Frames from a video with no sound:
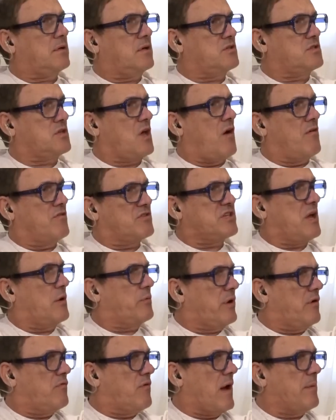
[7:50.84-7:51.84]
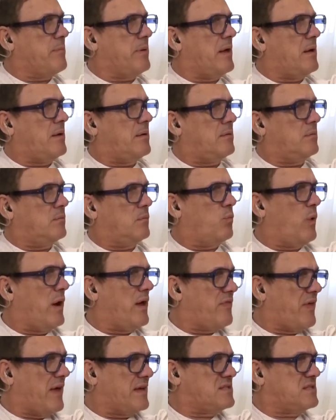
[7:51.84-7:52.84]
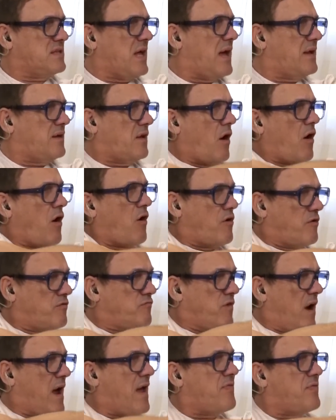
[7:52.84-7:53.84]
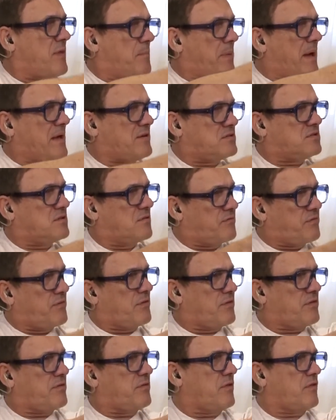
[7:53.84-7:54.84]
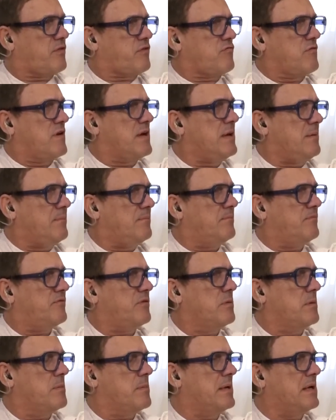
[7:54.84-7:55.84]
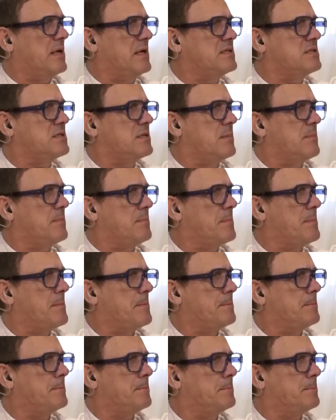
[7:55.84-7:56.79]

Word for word: Qatar and Saudi yeah. Arabia, where they stand? Are Iran the best of the, the three? I think so. I think Iran have the